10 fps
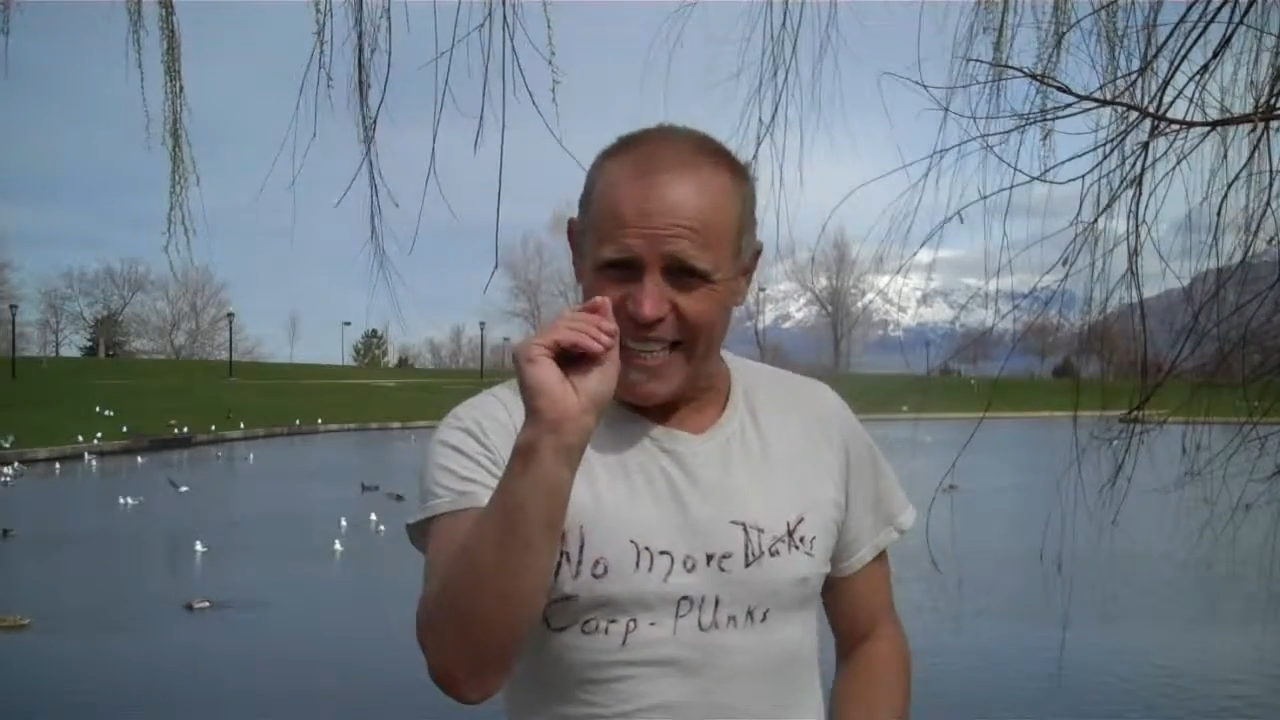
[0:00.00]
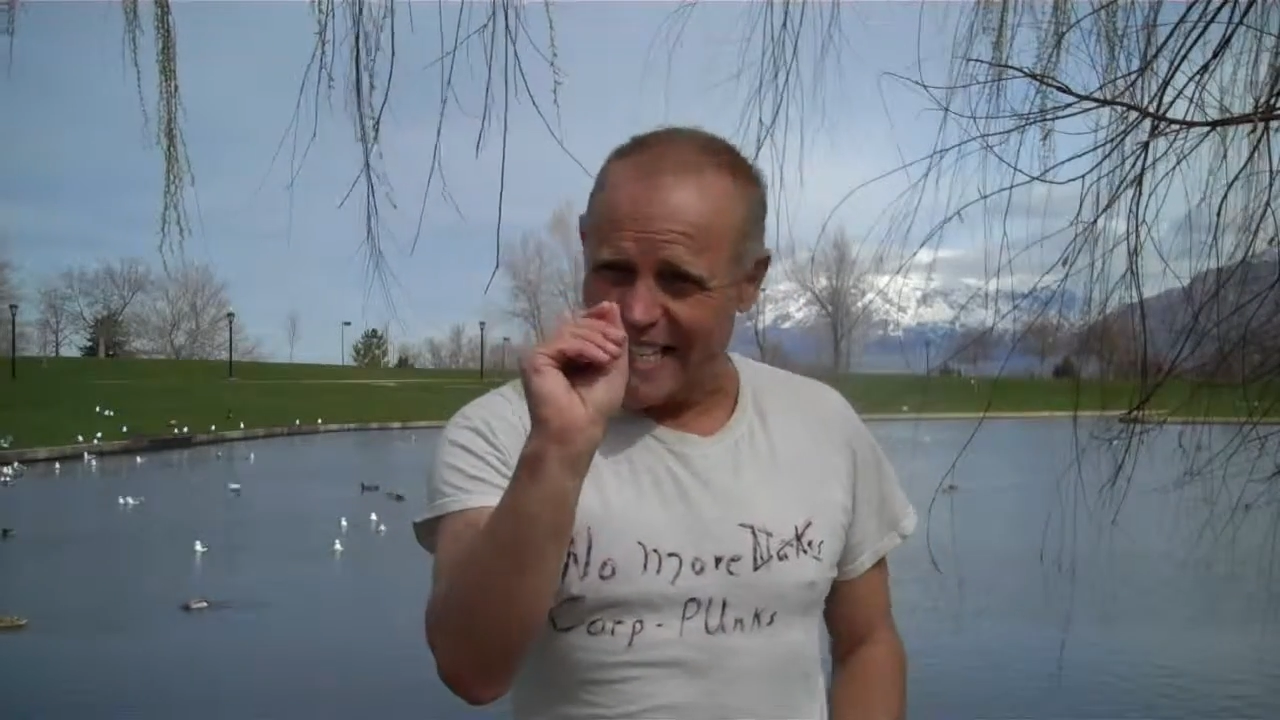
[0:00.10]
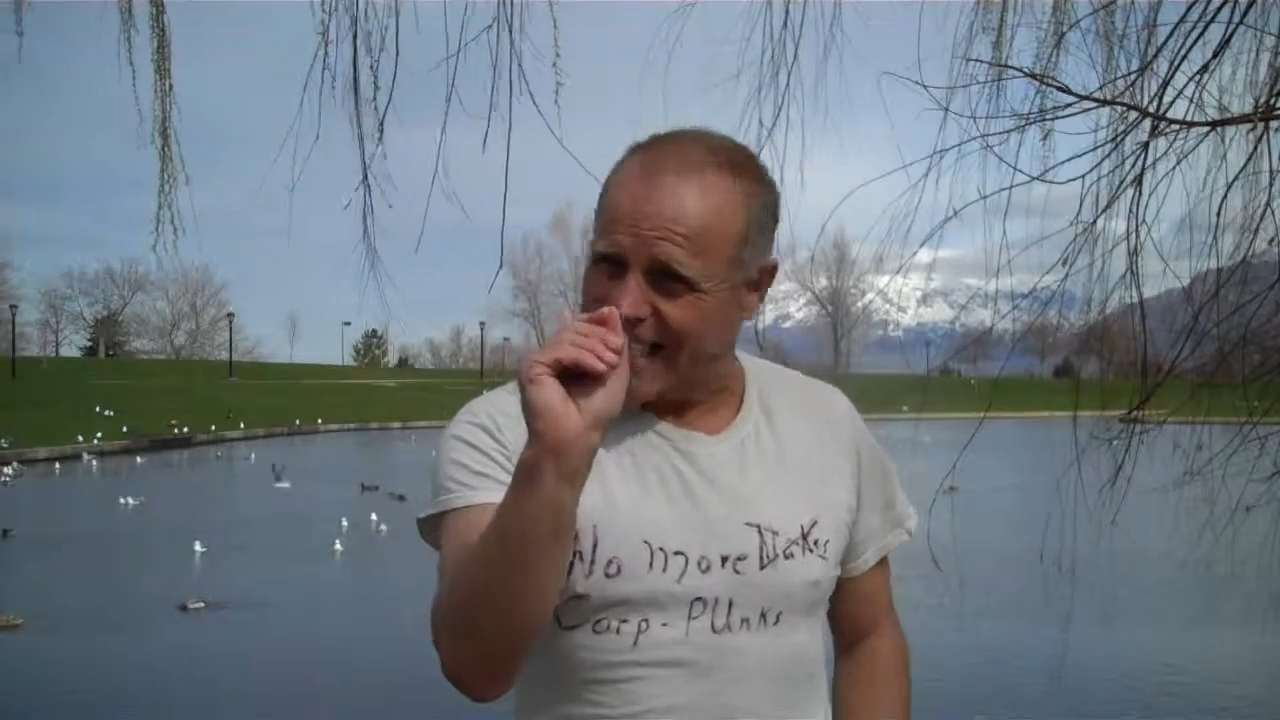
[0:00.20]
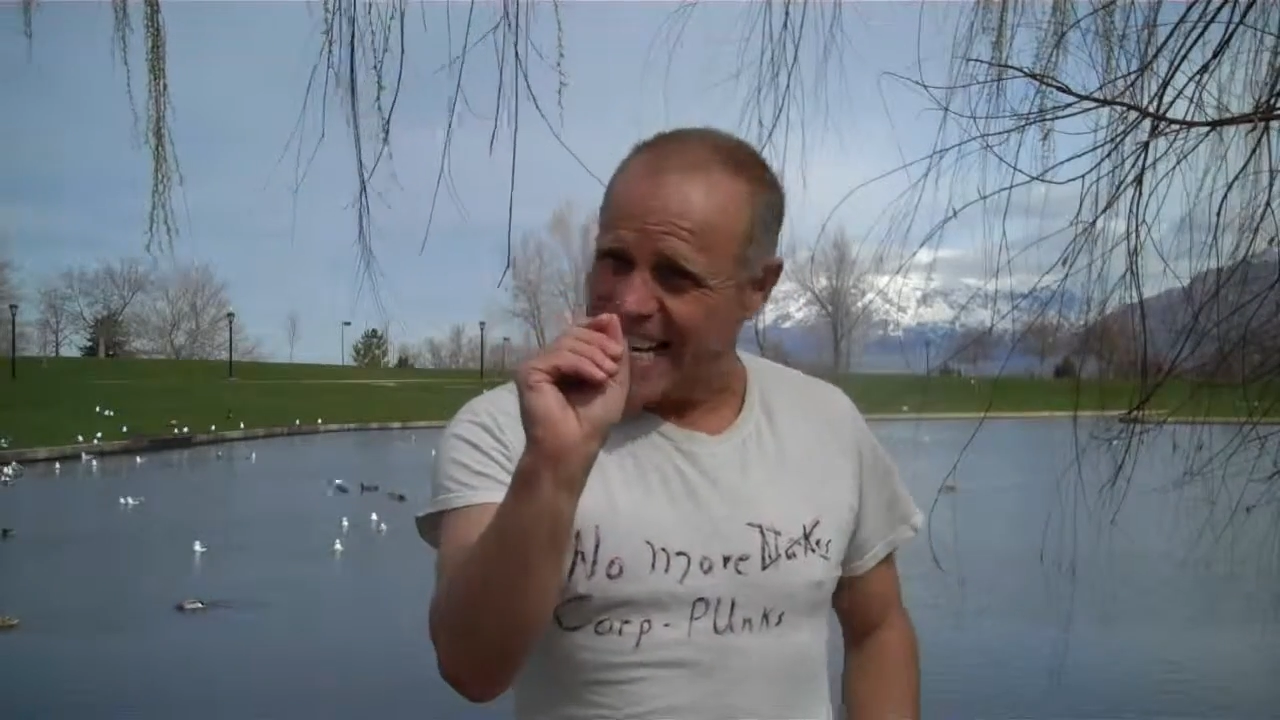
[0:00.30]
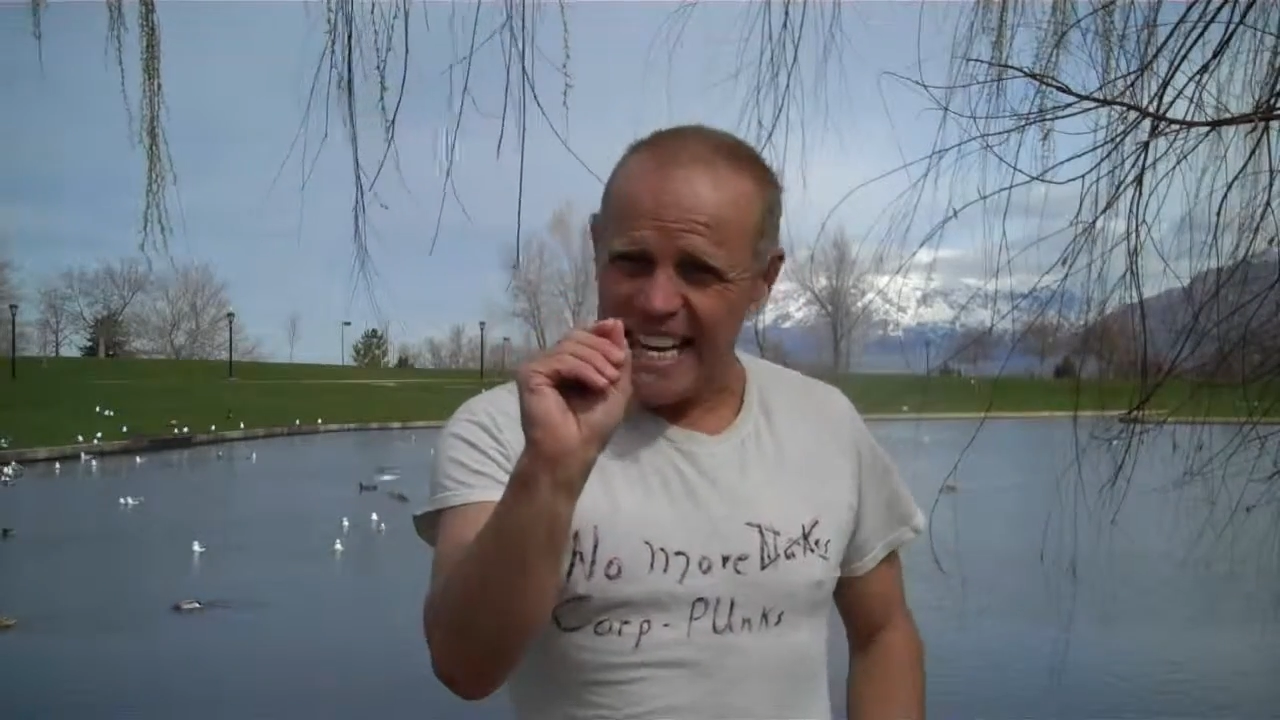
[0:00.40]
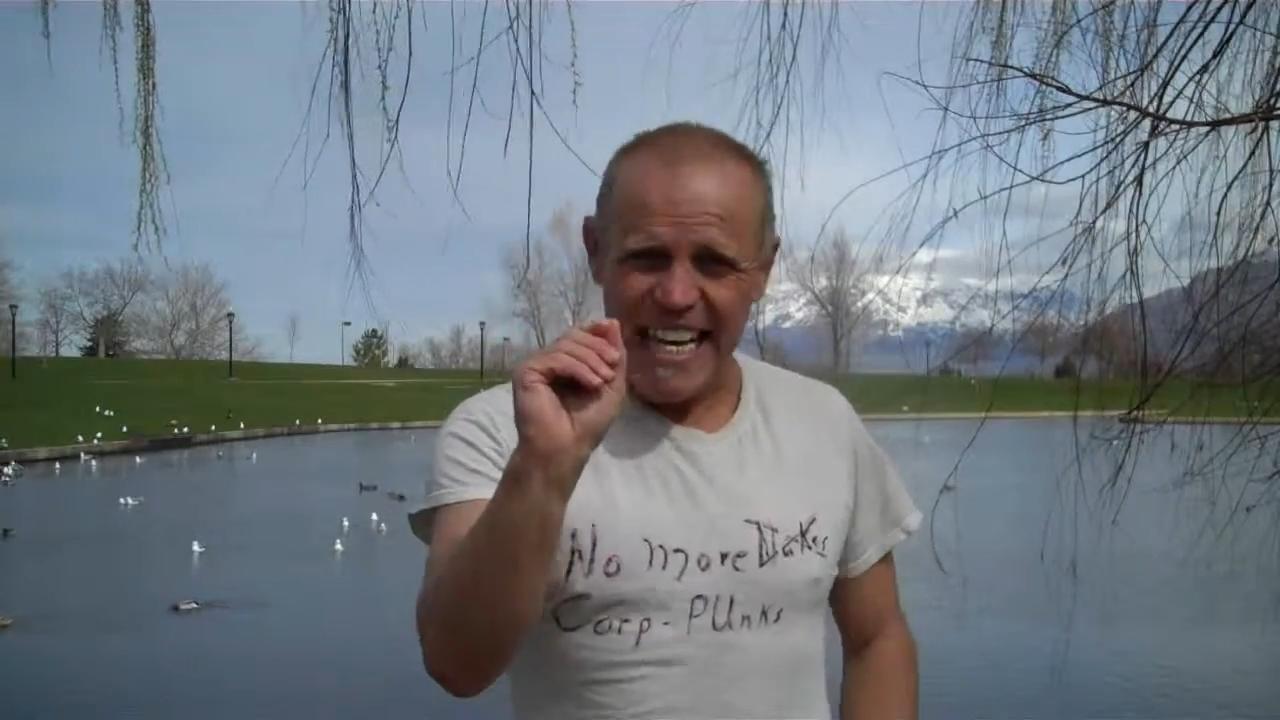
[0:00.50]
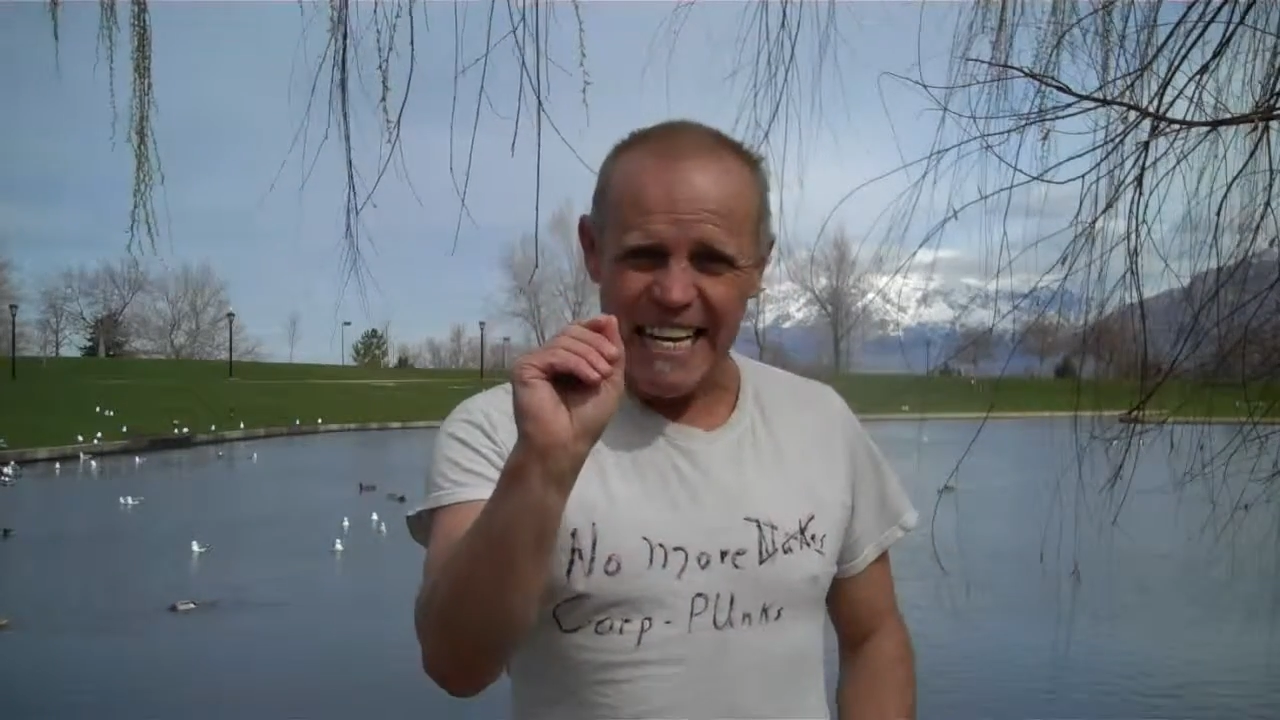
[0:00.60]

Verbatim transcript: that is the